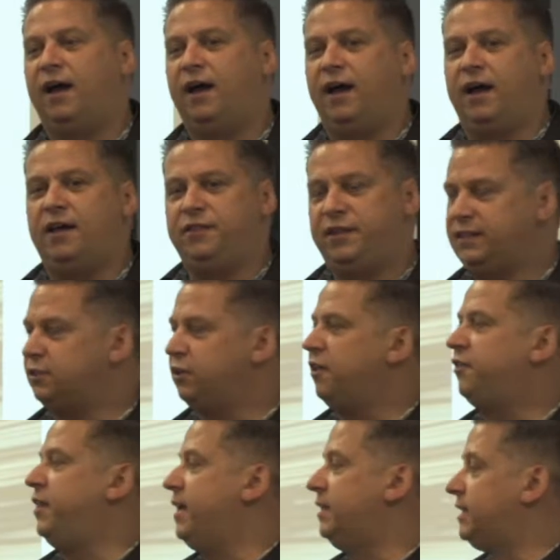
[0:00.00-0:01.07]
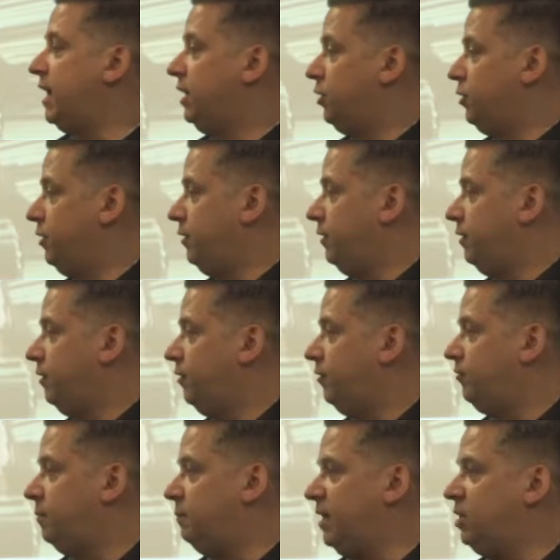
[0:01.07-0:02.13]
And these are the things I learned
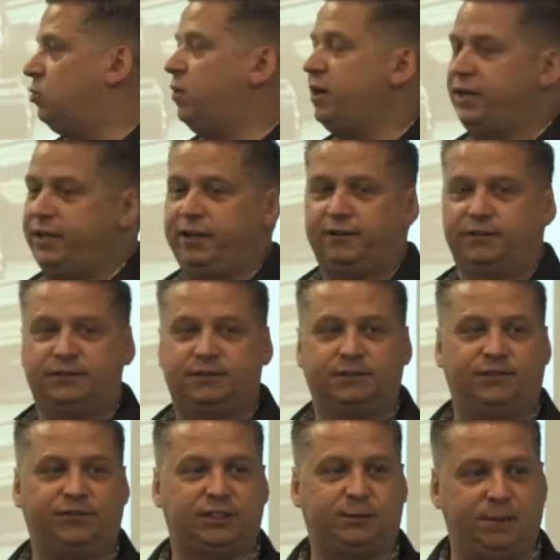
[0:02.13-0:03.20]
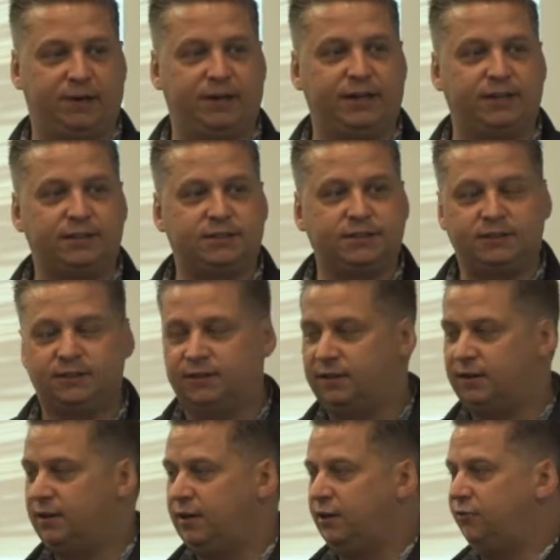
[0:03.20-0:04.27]
from my 20 years of experience,
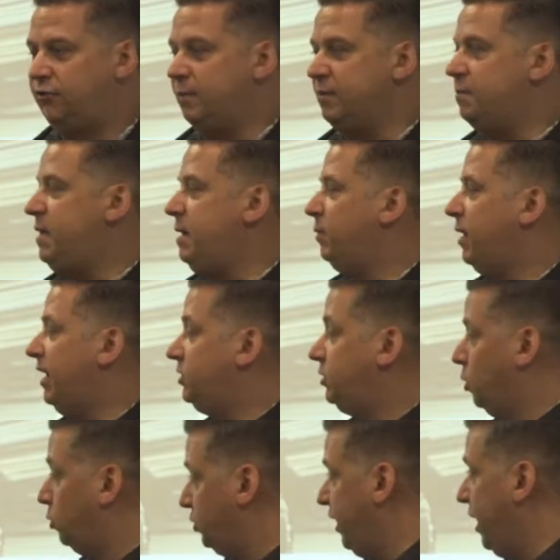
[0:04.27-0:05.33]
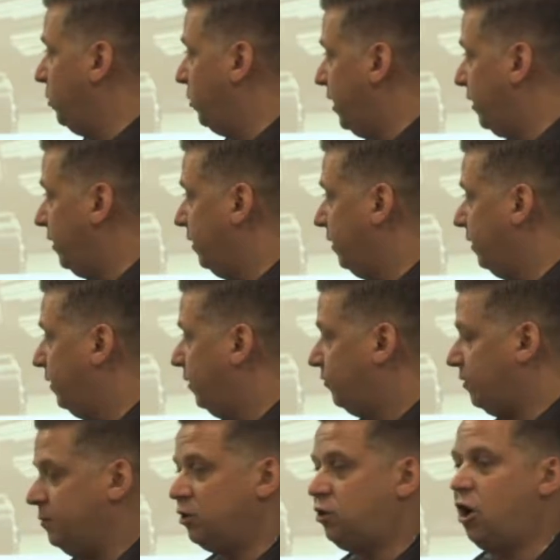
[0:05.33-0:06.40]
from the people I associate with,
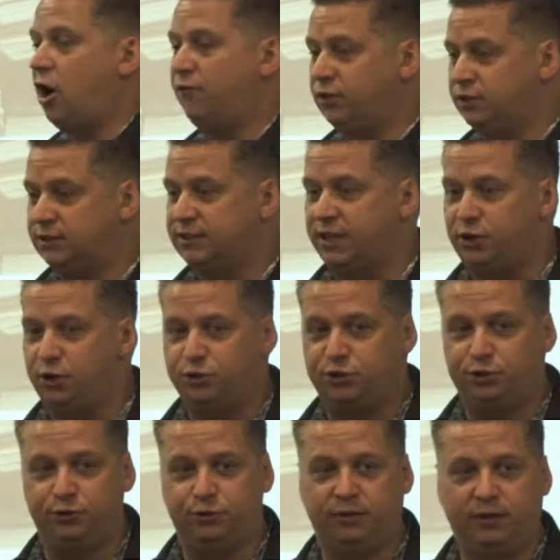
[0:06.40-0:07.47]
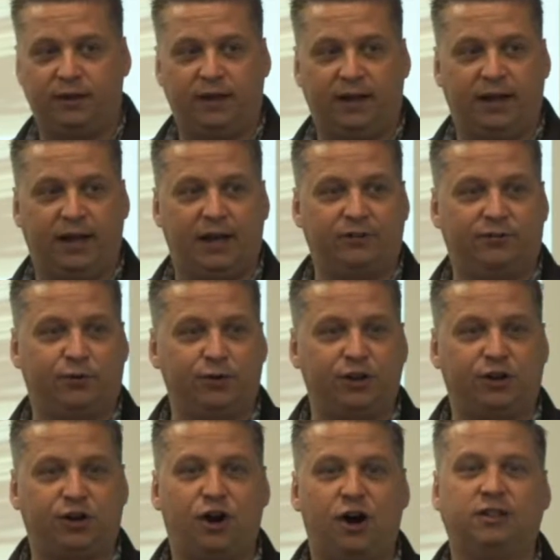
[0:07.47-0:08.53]
from the conferences I go to, and for the
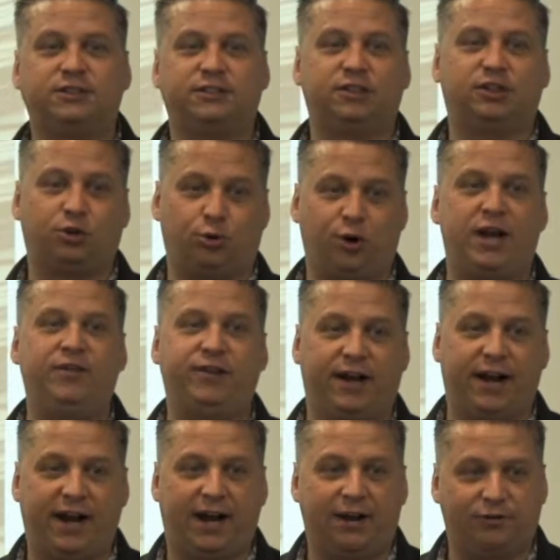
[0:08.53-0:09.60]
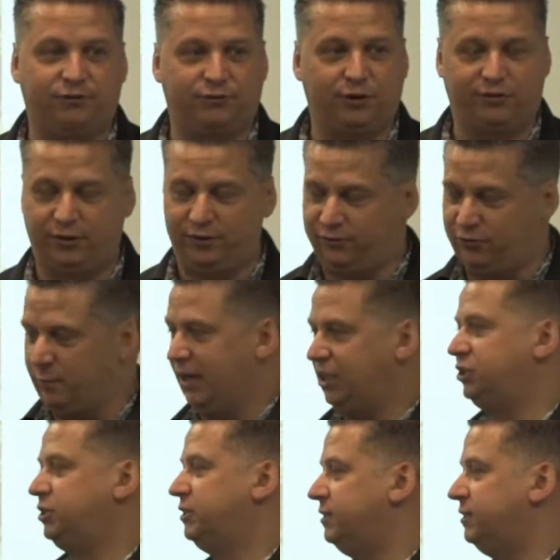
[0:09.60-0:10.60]
constant craving I have for information.